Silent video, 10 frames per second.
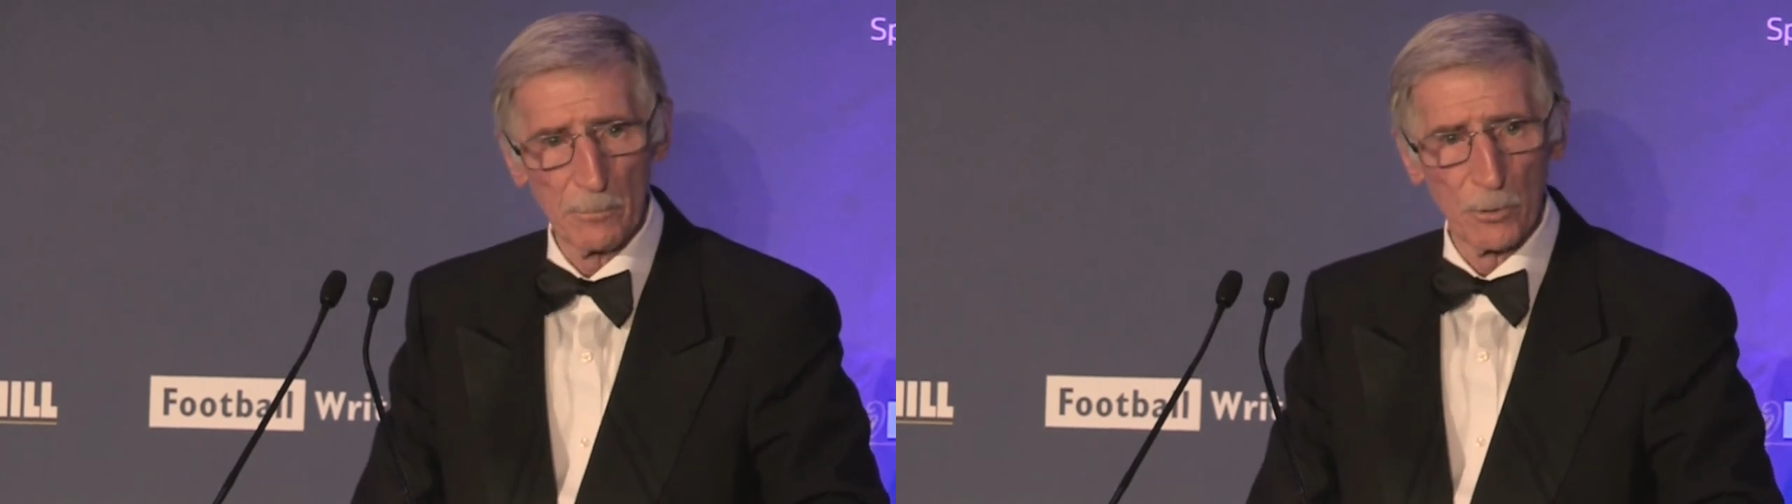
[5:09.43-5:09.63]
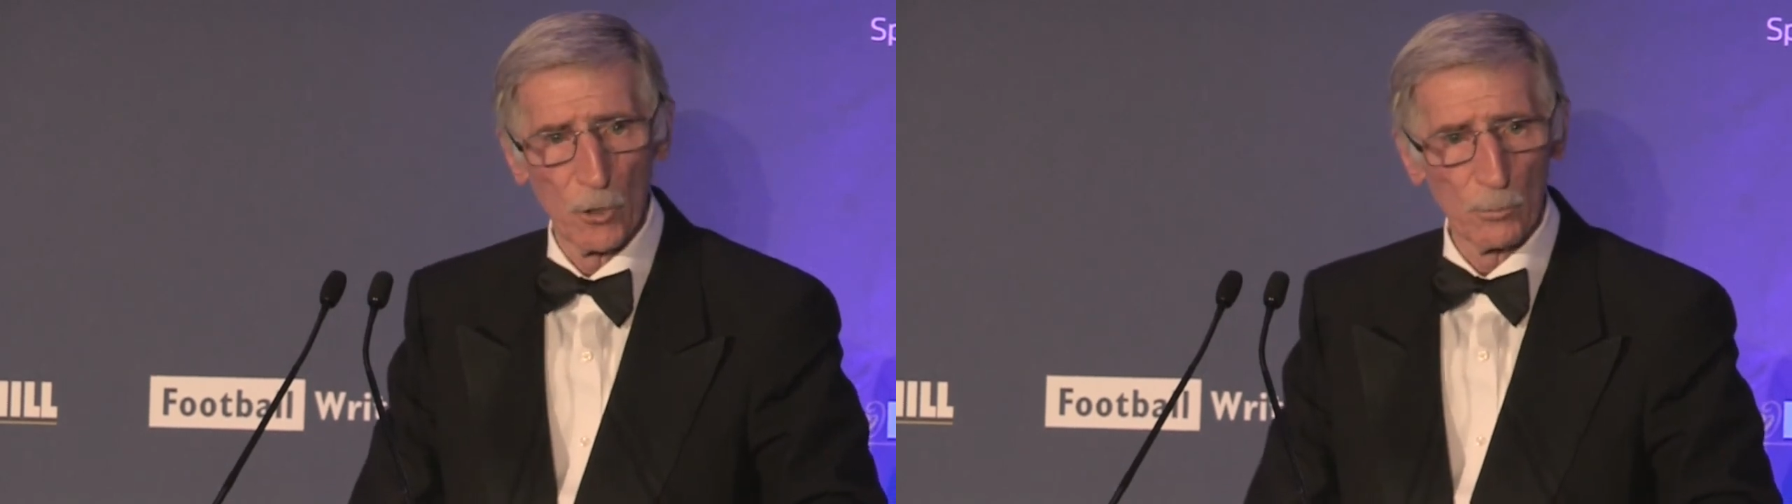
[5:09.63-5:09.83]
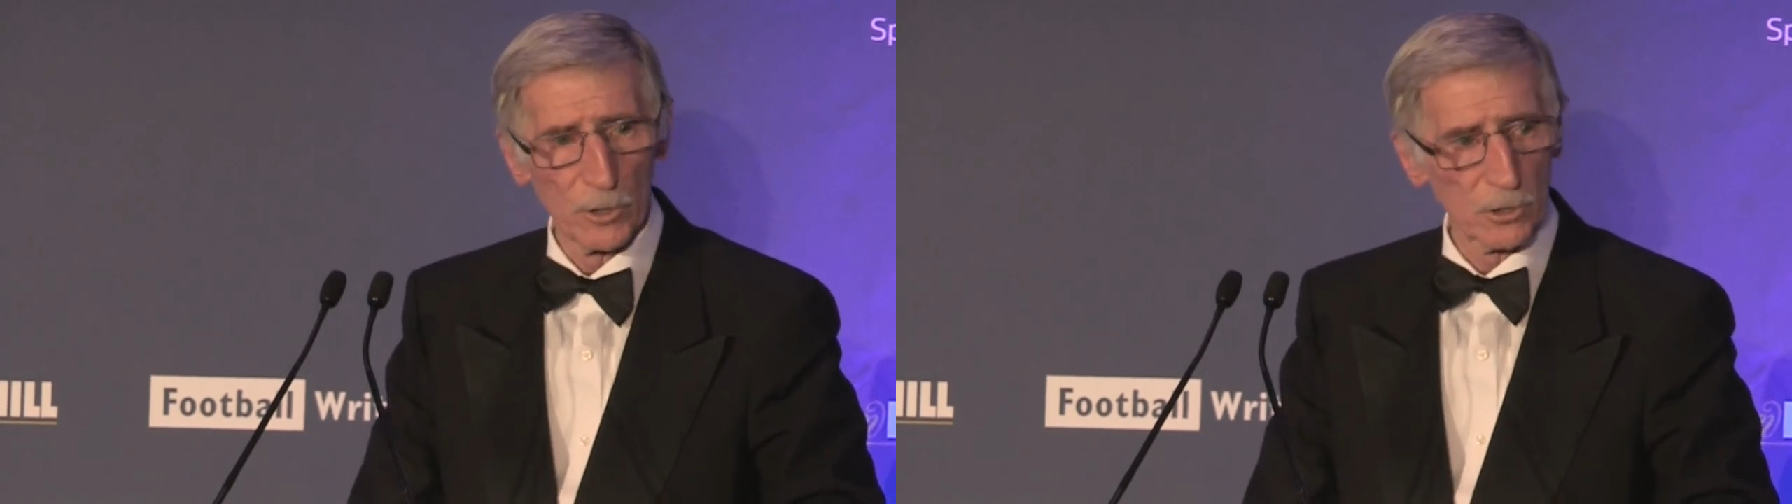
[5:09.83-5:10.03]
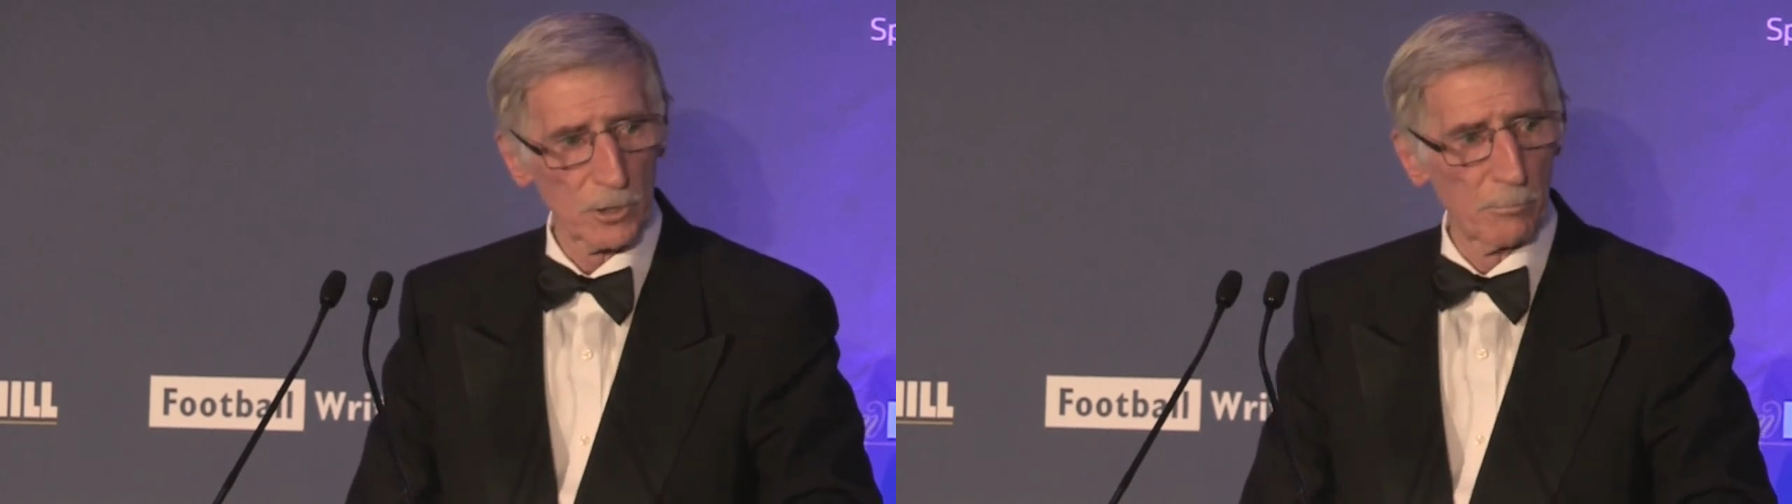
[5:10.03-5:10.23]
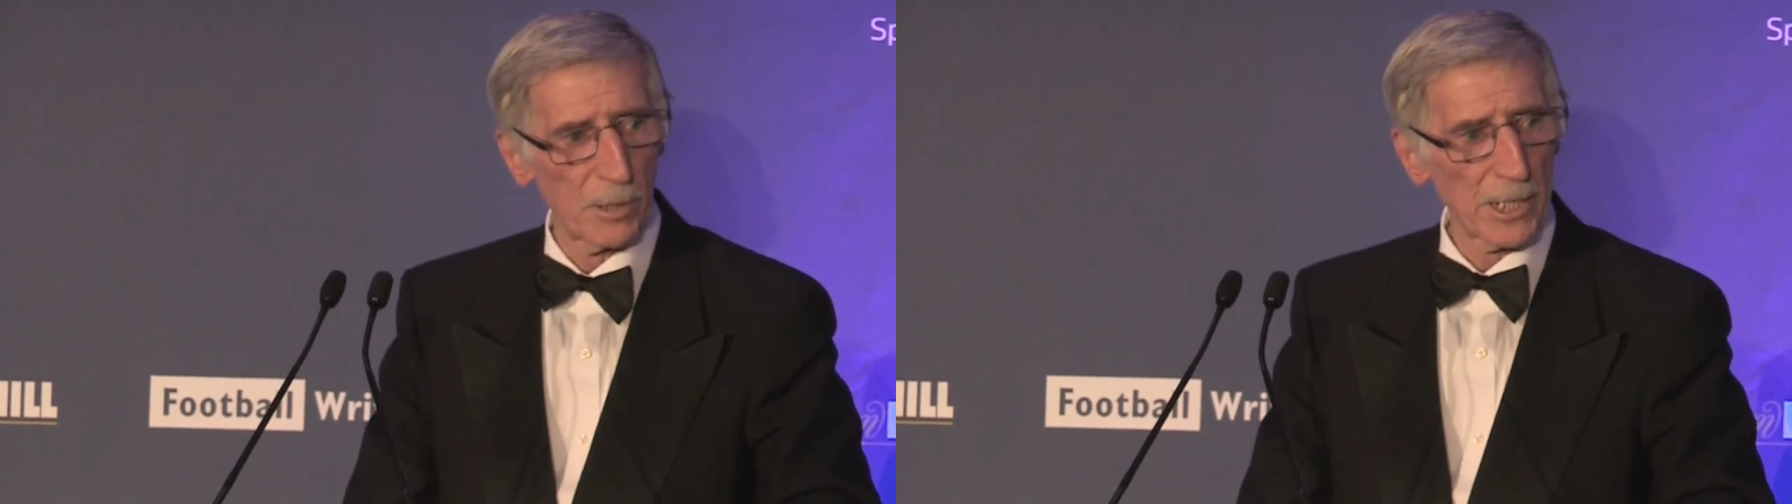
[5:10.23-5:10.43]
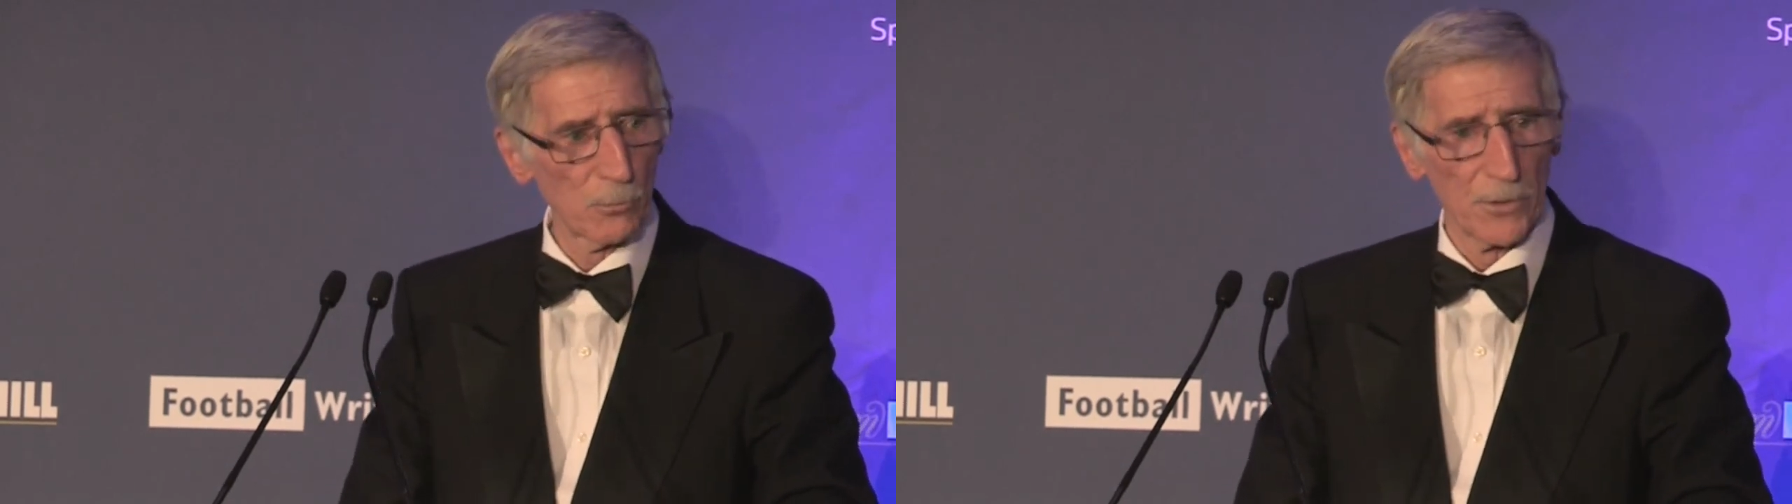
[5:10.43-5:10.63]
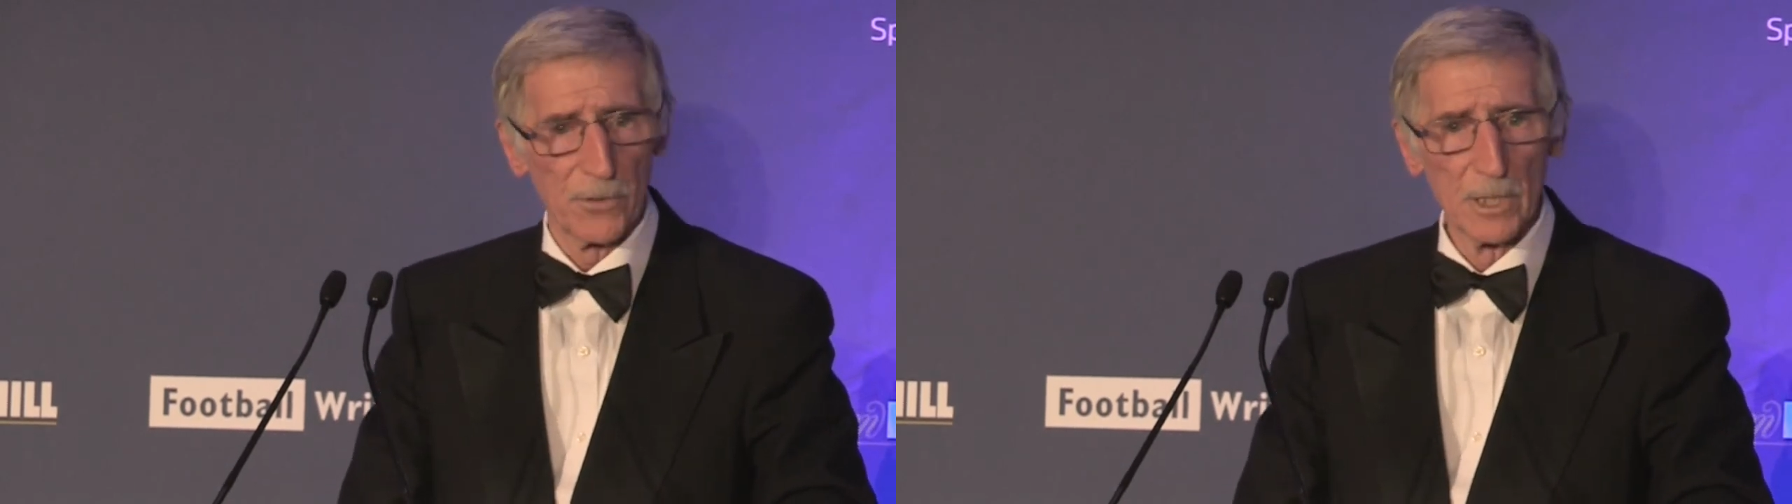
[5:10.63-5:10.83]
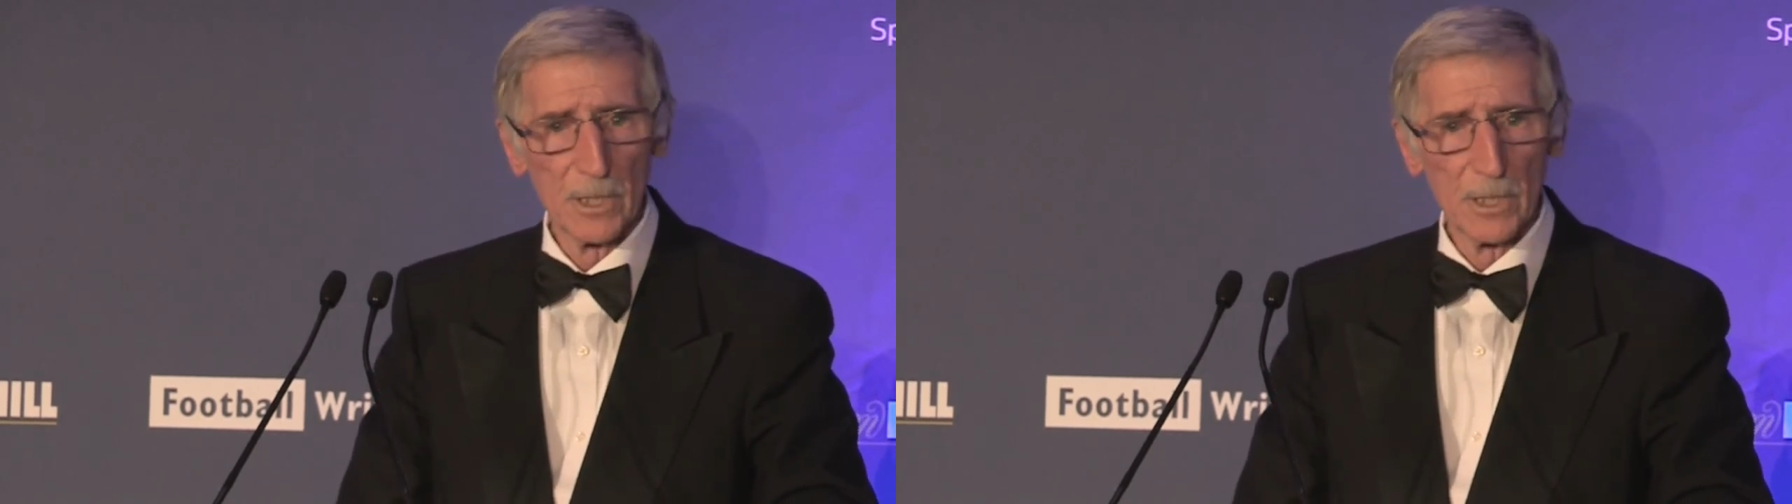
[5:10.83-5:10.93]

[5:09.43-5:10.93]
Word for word: up ball we used to play with.